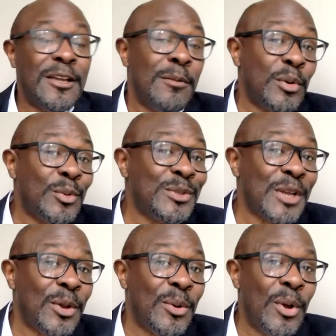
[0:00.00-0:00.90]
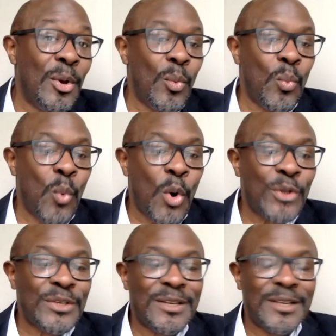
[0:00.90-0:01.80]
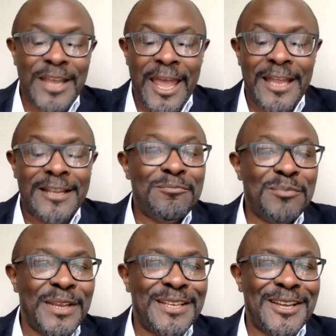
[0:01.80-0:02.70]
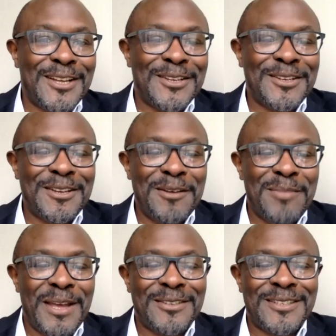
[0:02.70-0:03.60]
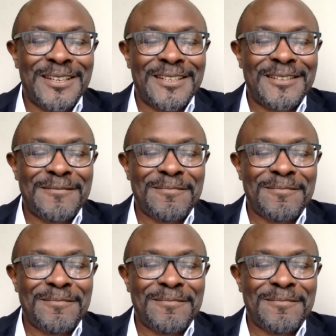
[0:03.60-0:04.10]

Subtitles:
but also what can be done about it.